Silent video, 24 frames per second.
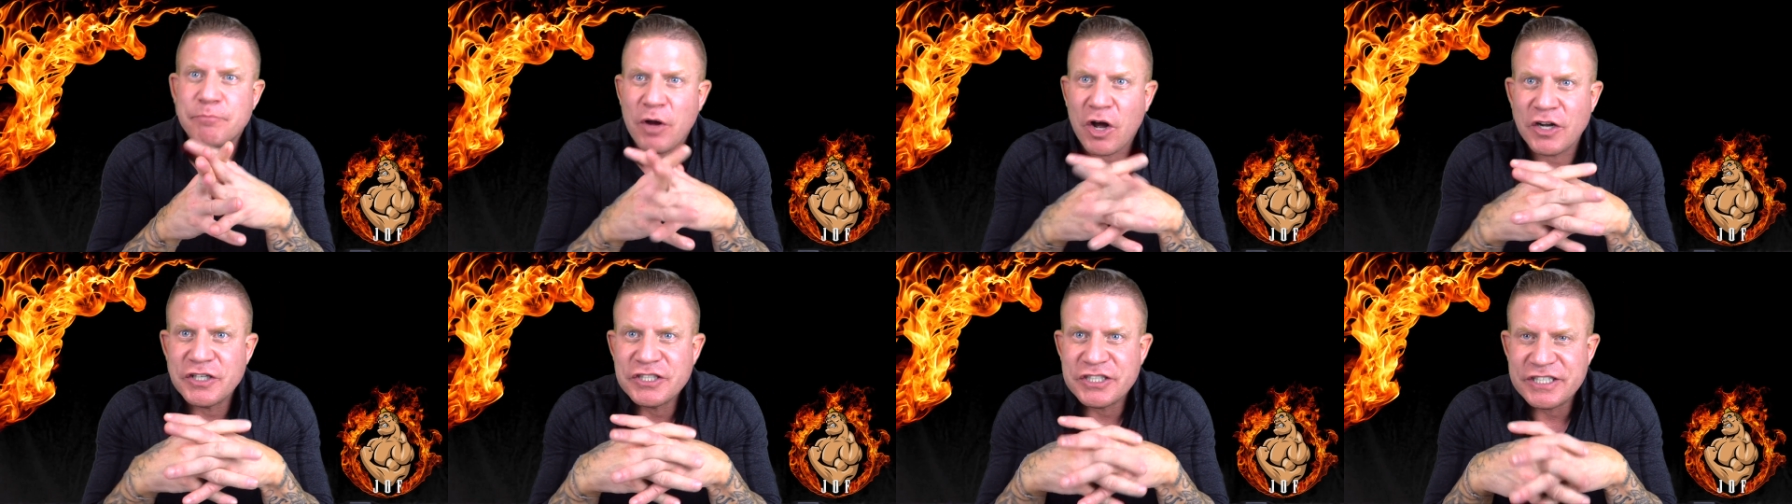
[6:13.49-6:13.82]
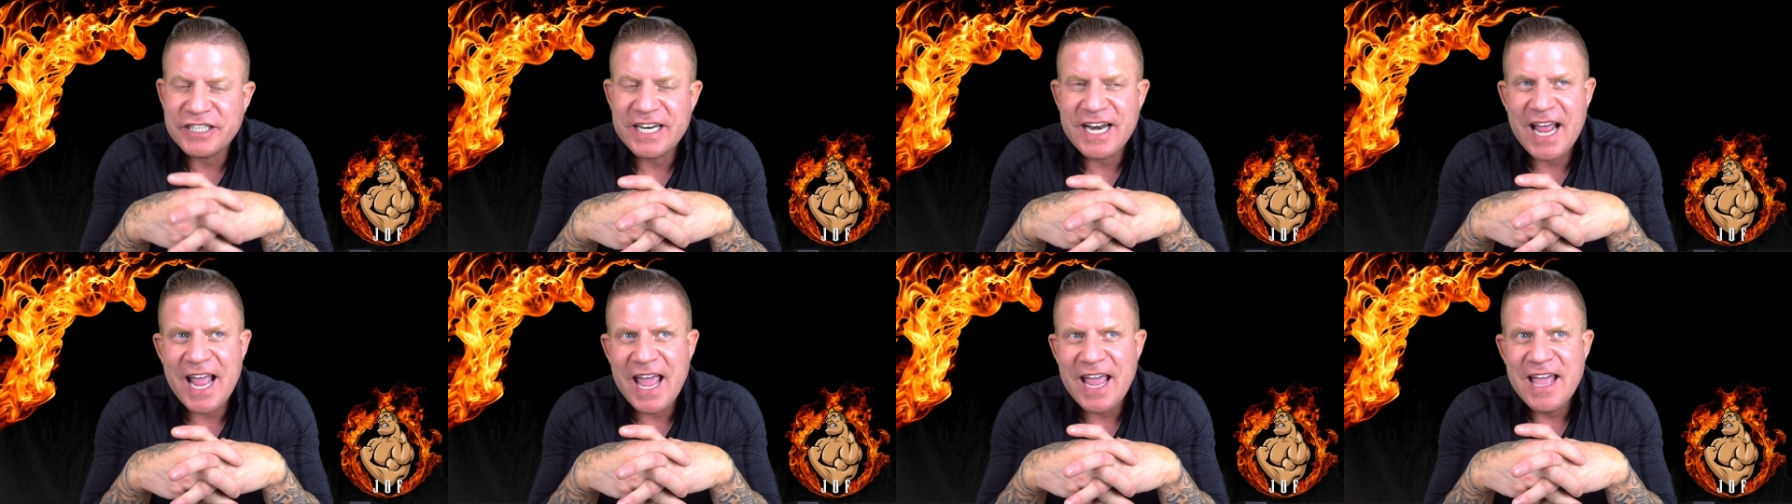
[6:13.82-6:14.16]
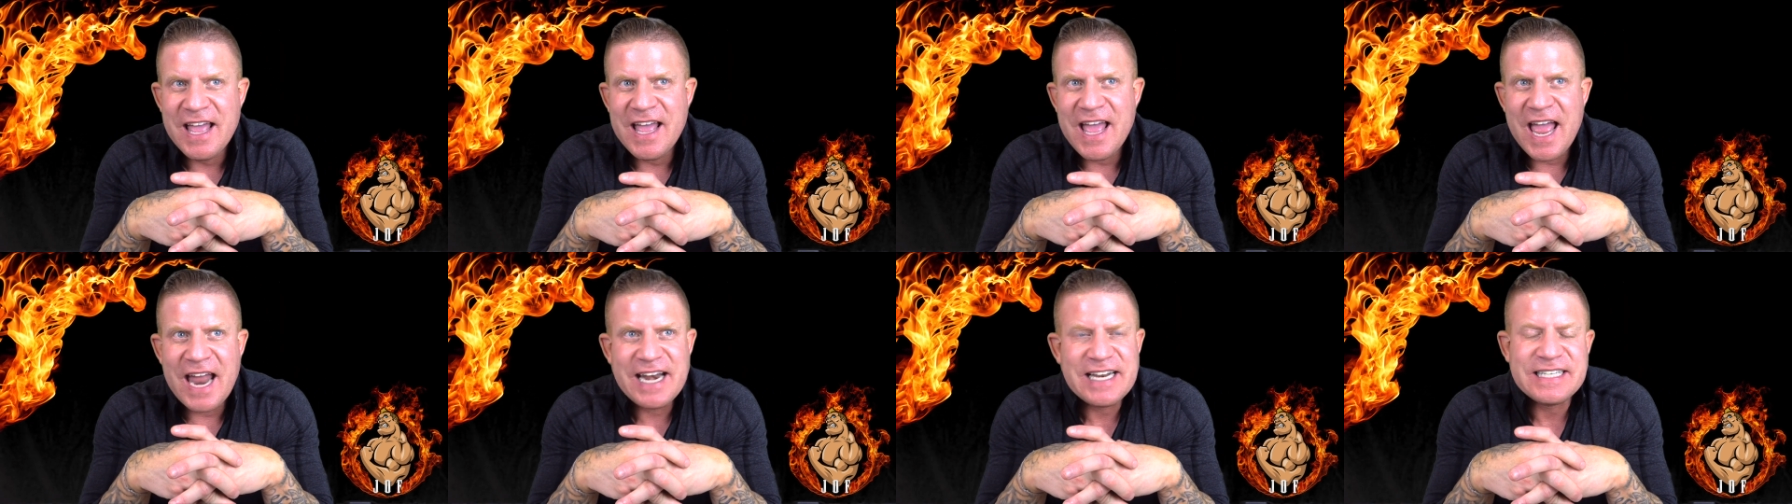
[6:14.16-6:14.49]
punched
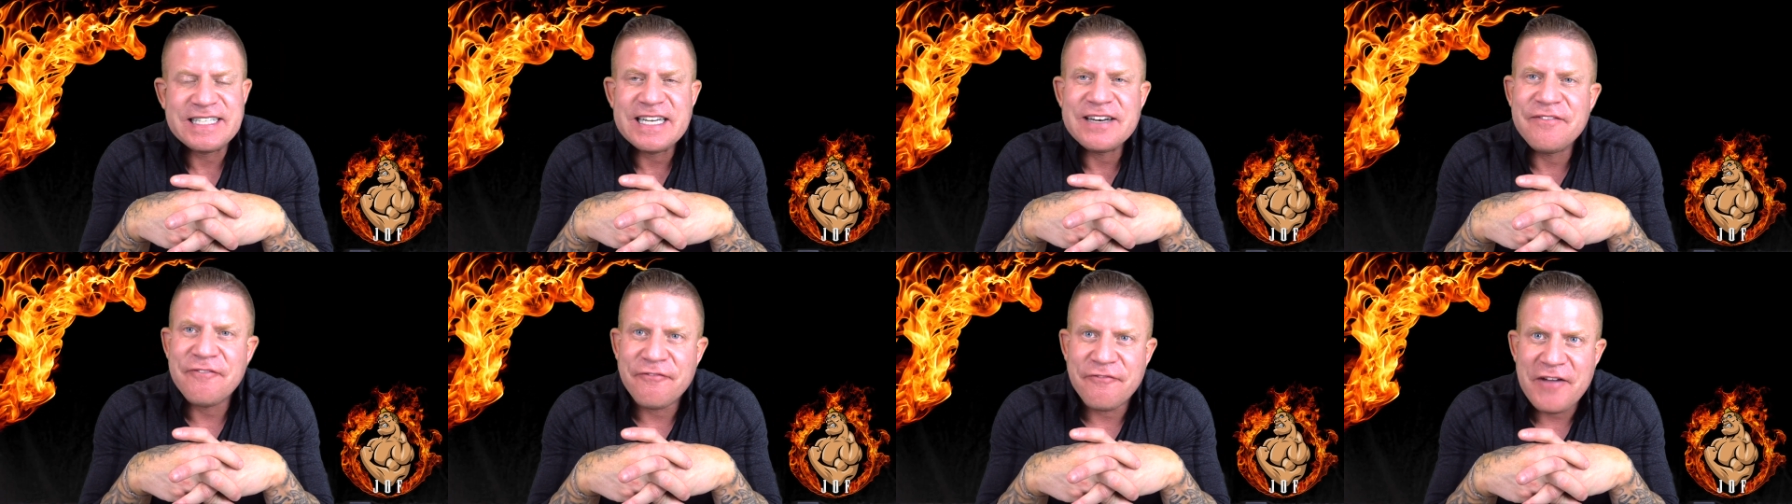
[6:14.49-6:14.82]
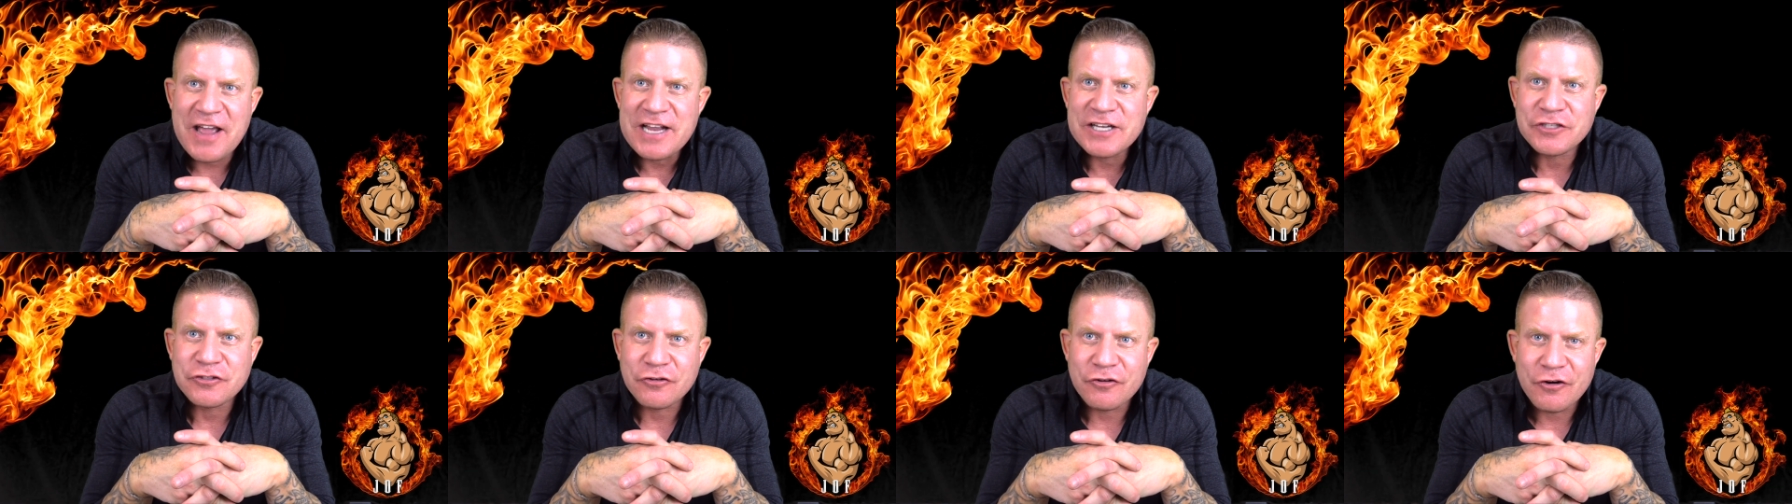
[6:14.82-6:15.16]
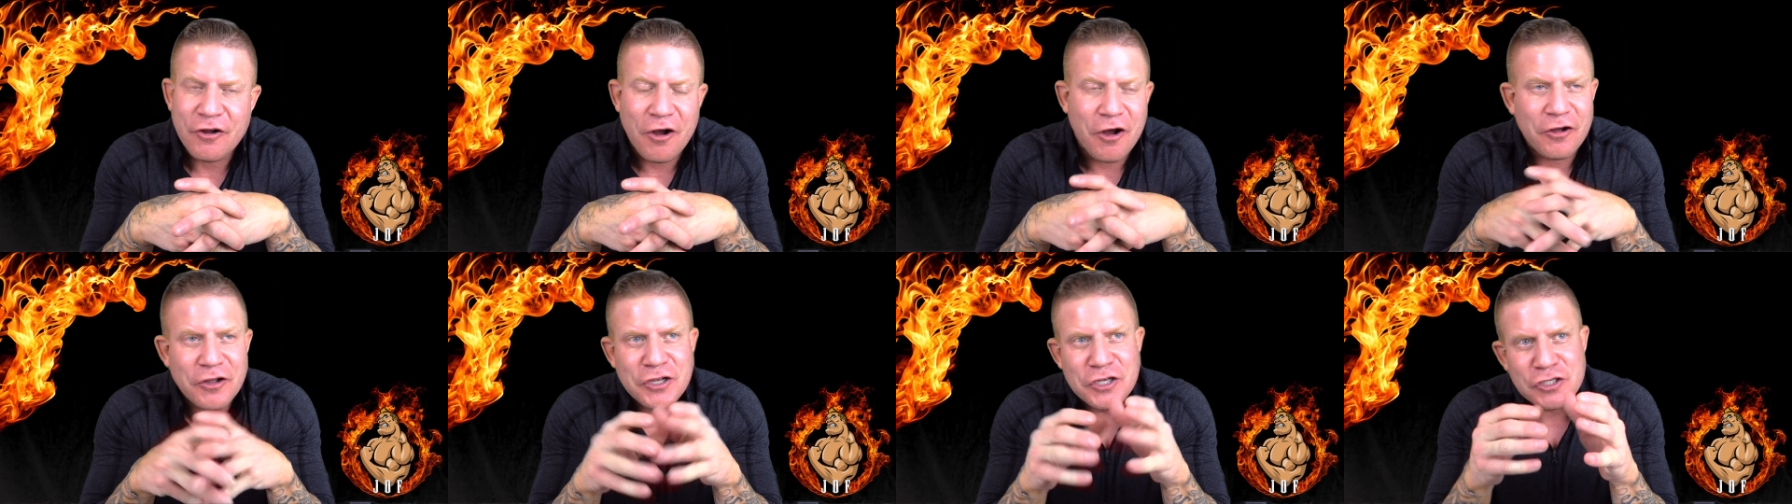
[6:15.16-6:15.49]
today, and it didn't faze her at
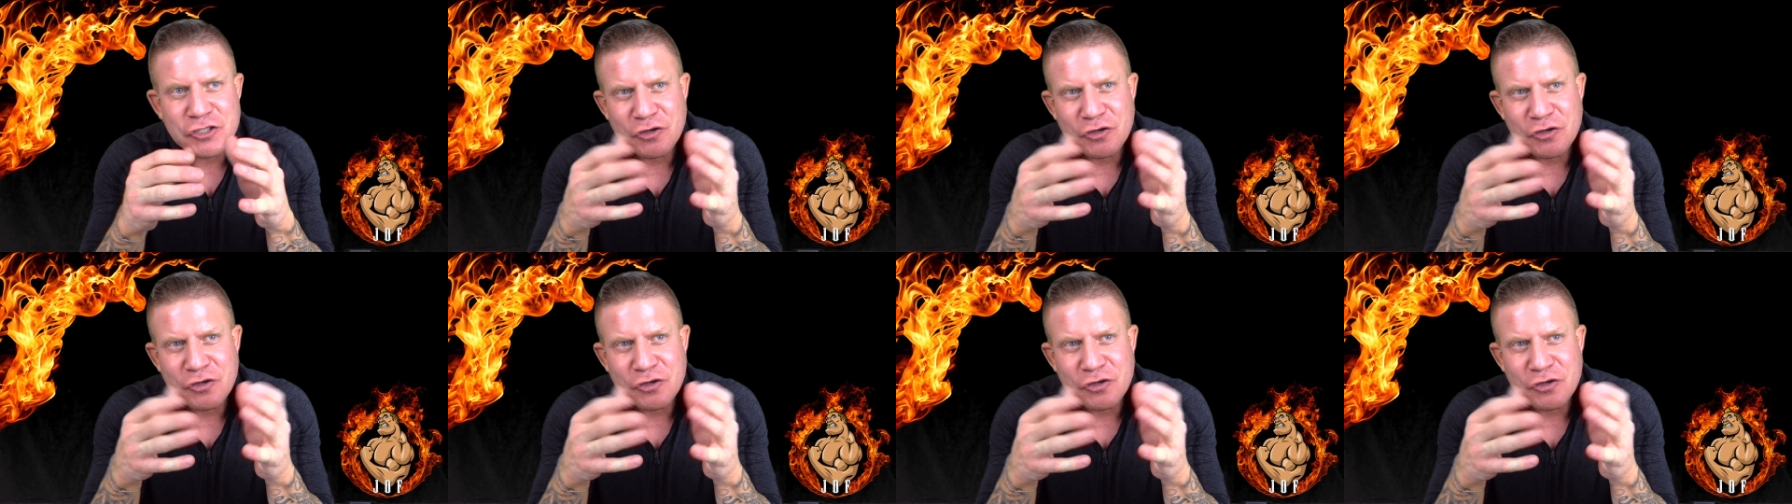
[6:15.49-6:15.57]
all.